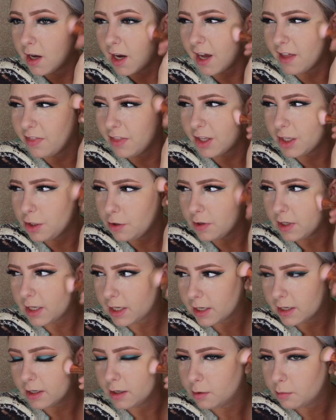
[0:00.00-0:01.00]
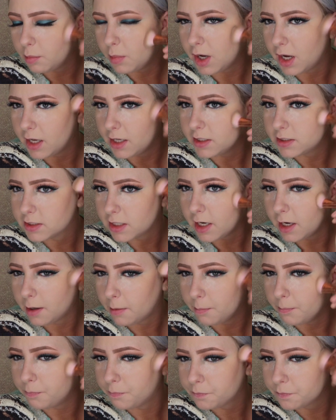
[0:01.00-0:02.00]
I think you can, but
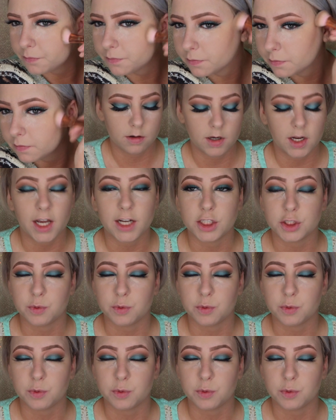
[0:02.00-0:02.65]
I